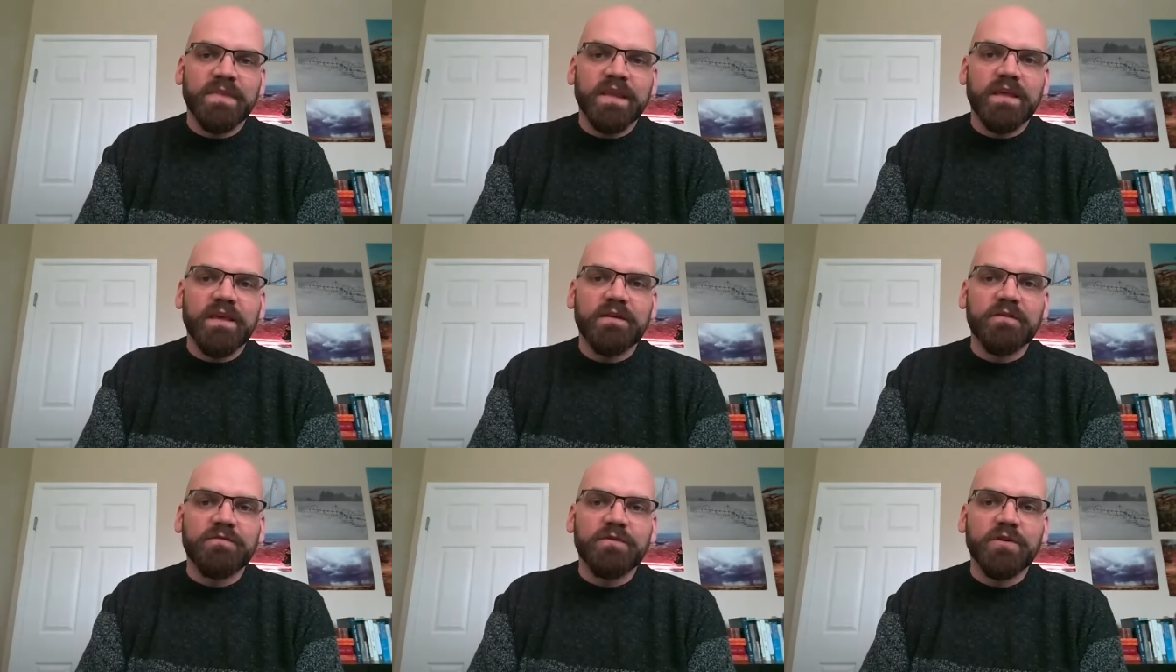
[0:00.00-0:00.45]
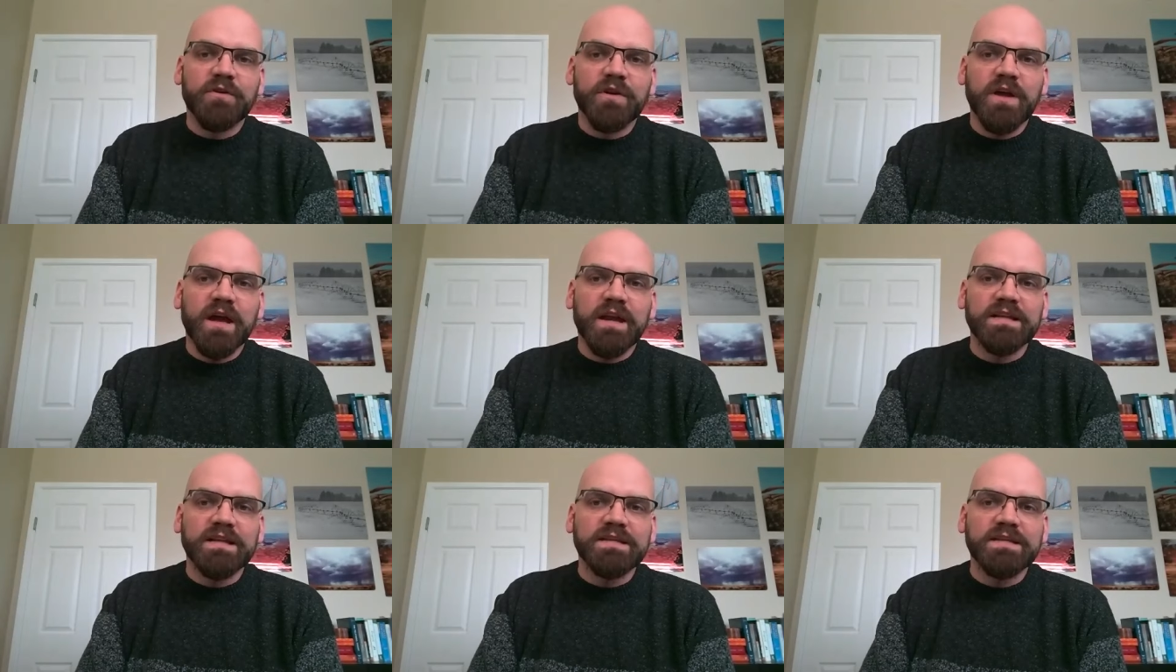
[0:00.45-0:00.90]
If you're
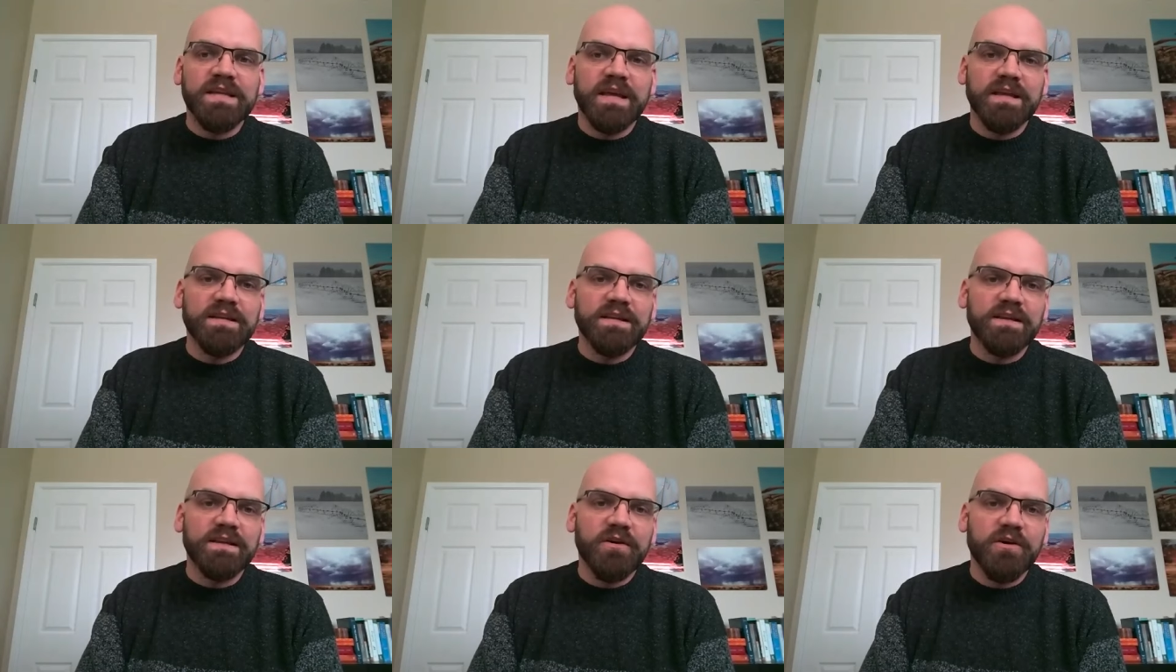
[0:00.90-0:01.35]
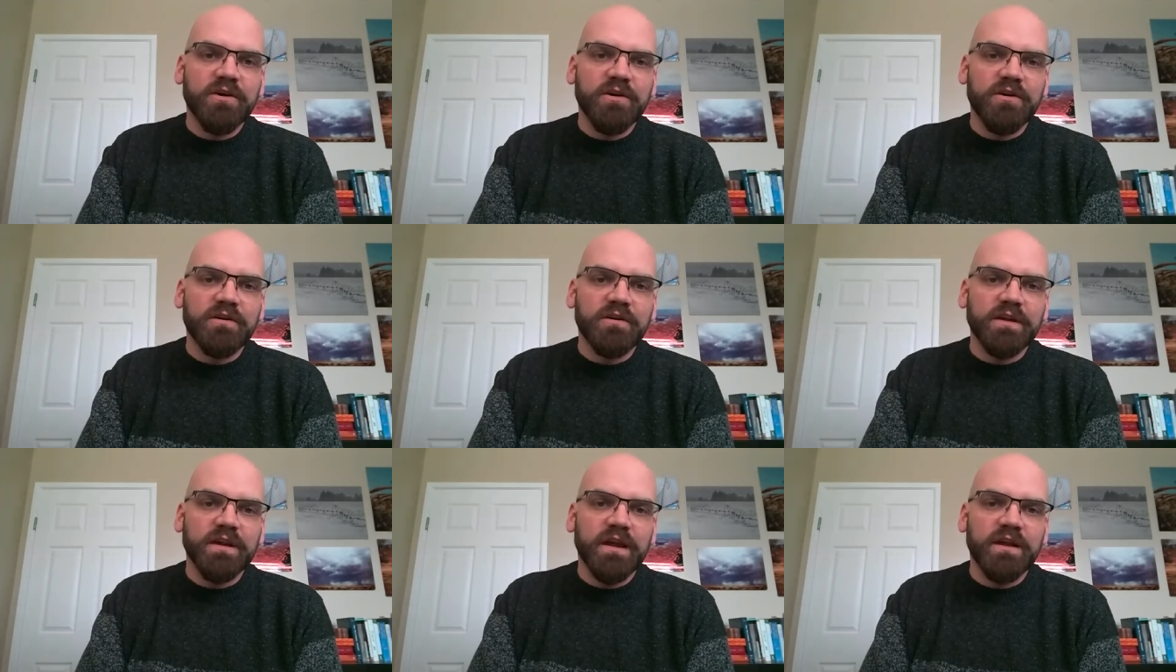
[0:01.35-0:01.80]
not intending
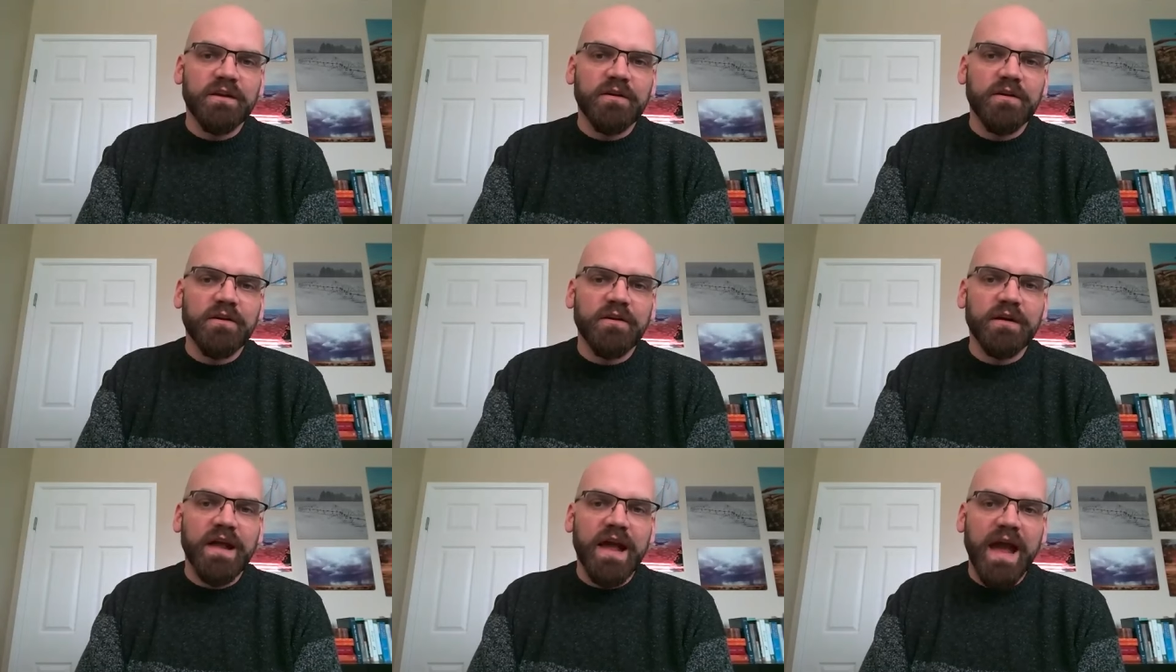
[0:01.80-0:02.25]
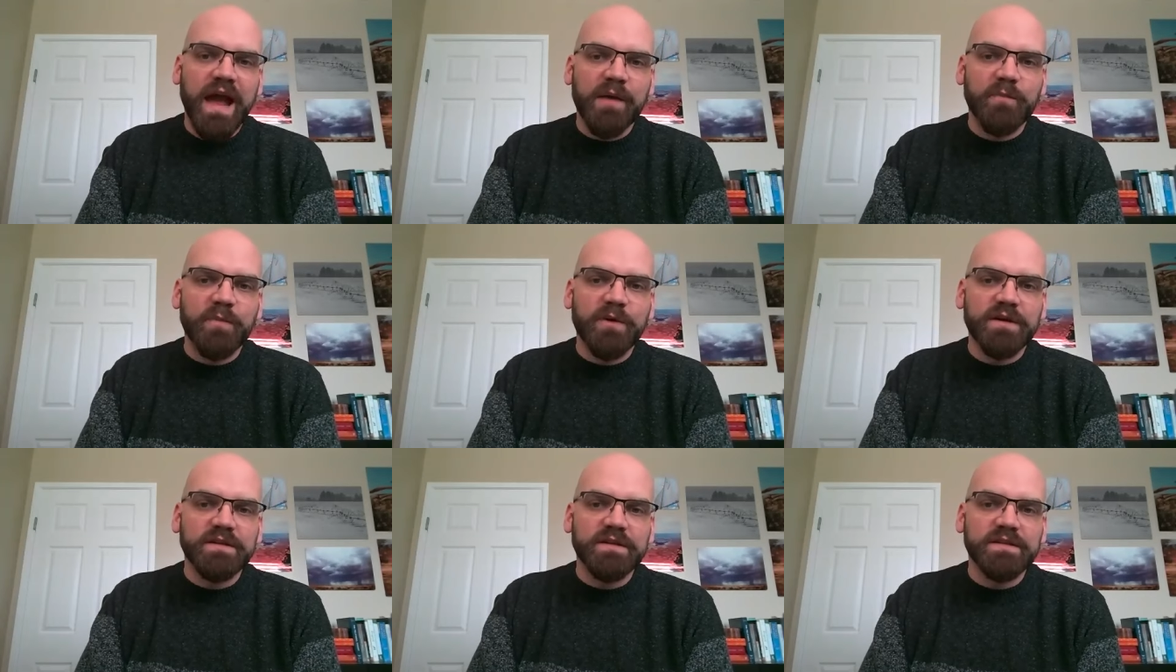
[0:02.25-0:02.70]
hurt and hurt
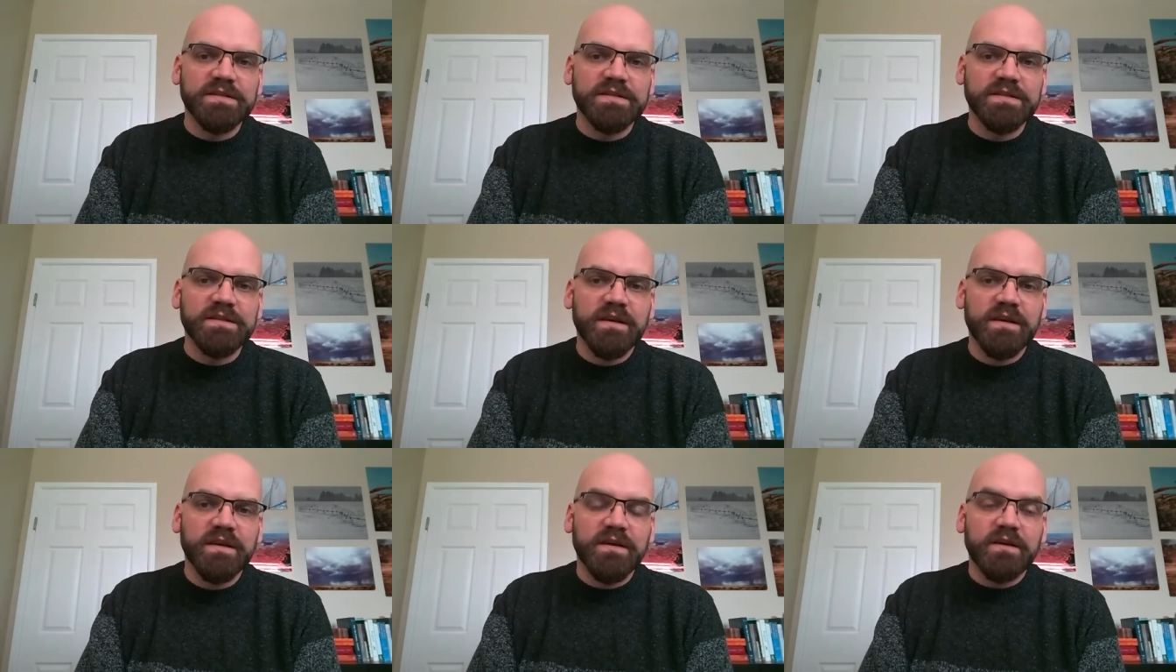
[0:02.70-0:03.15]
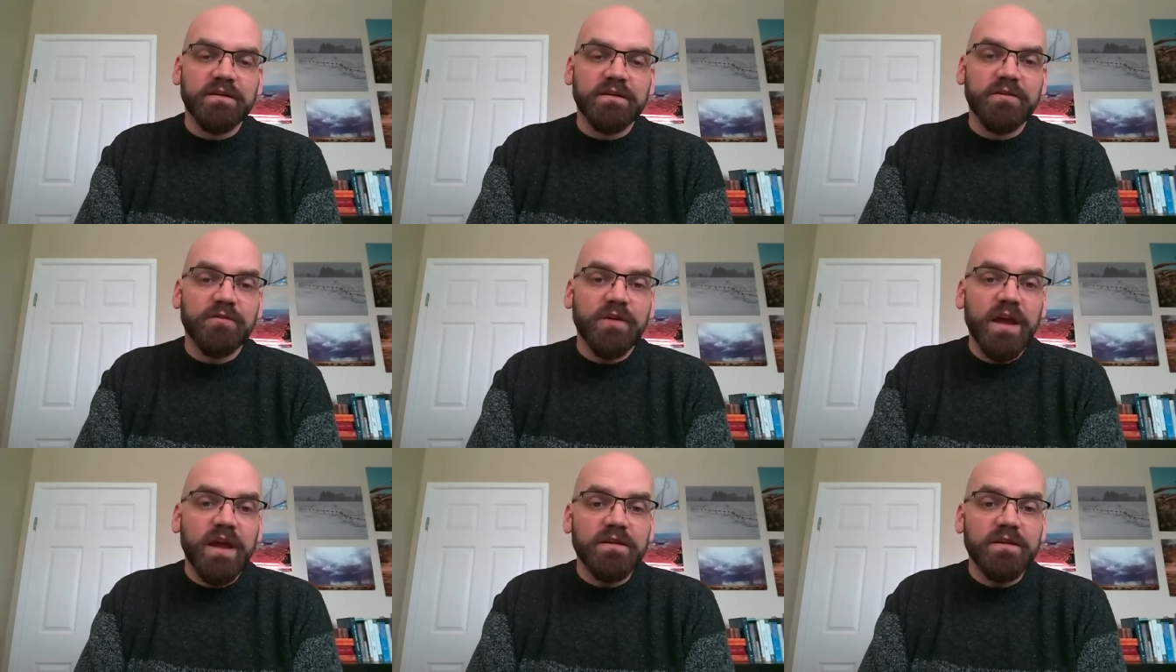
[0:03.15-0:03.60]
happens,
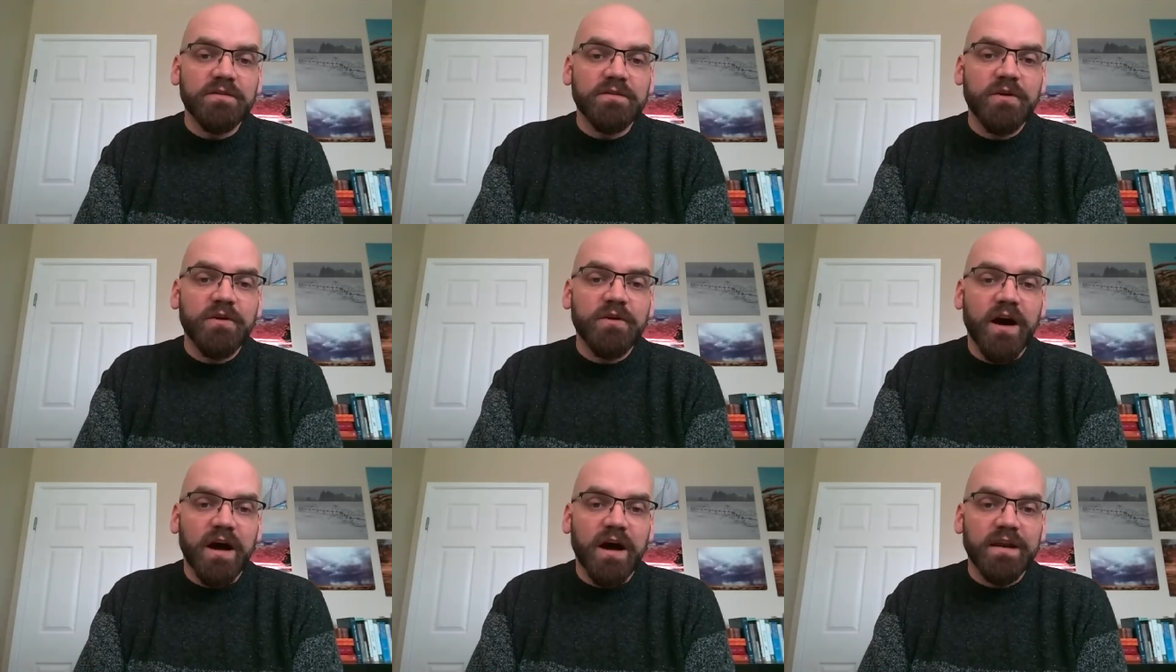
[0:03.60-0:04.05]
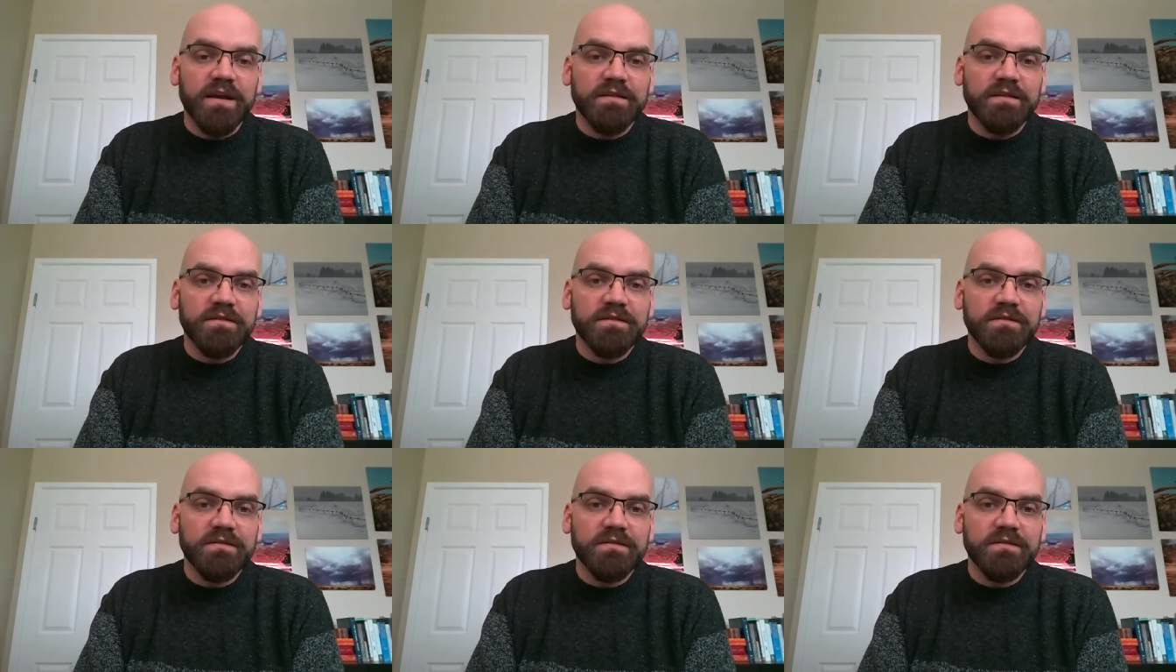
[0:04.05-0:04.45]
great, you caught it.